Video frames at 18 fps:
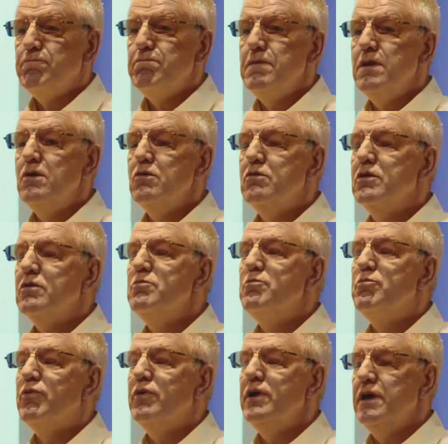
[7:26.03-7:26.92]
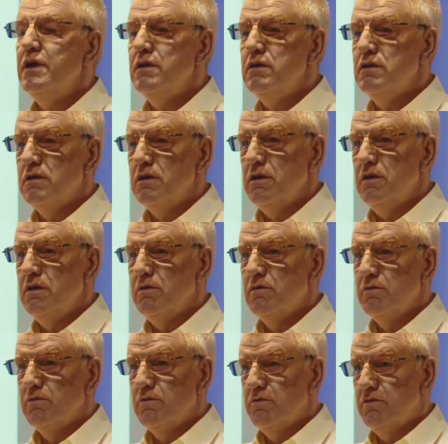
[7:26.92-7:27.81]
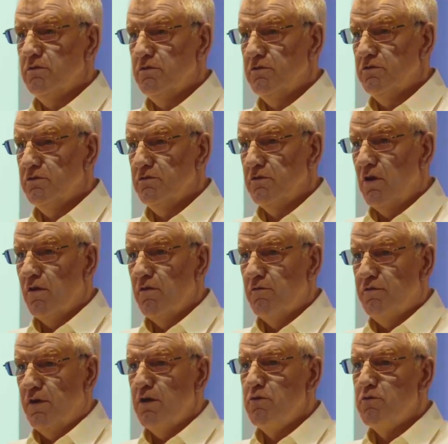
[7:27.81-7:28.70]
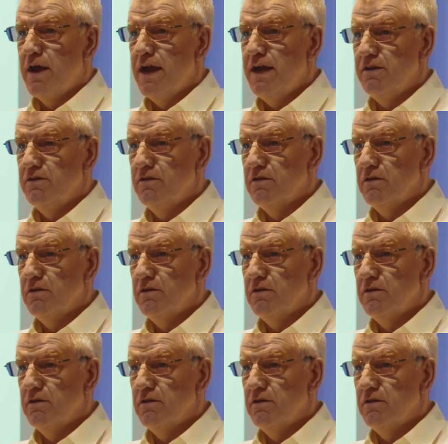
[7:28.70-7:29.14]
you can bring the flow rate